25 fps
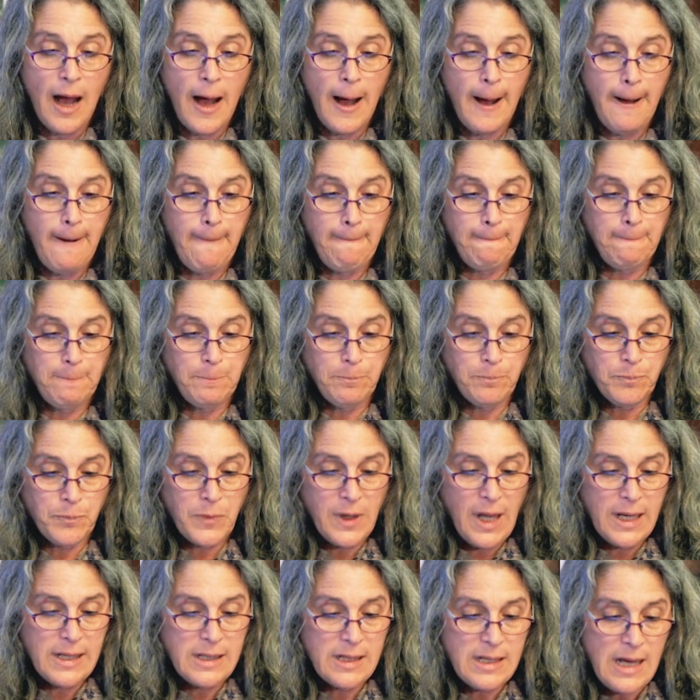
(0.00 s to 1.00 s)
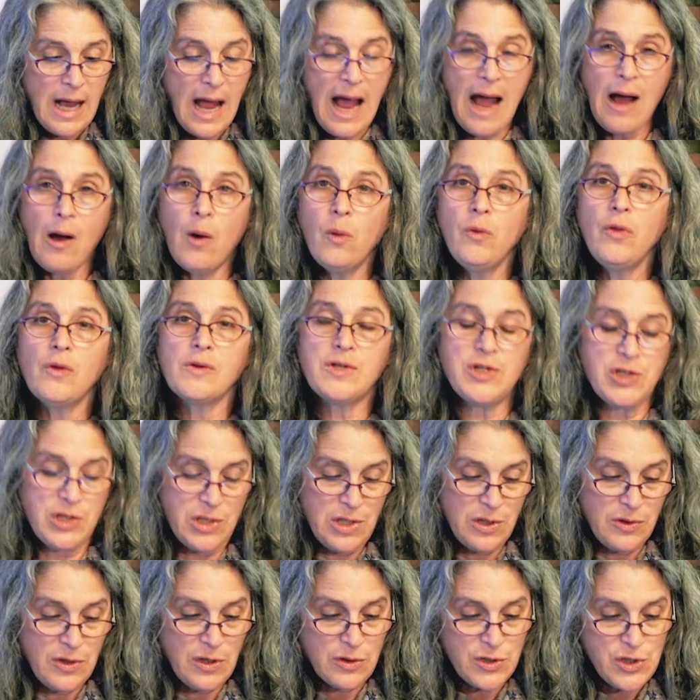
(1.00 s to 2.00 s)
how
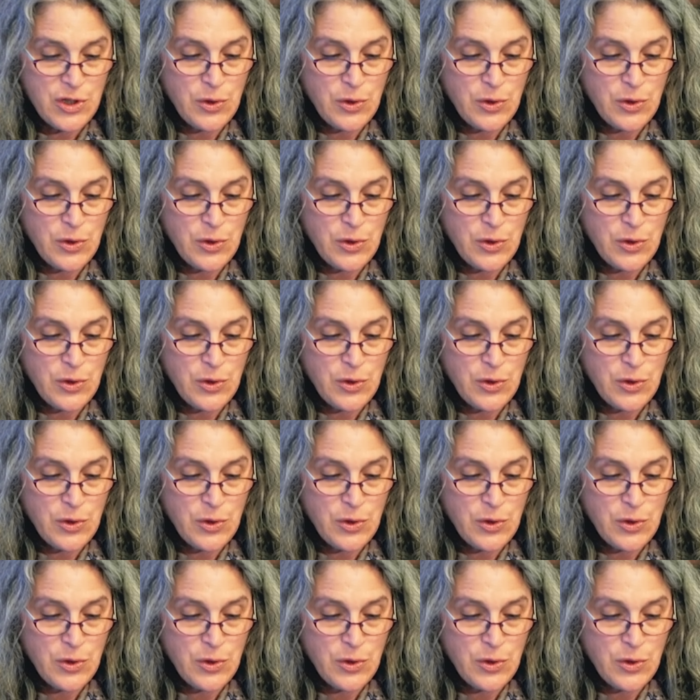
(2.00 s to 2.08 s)
their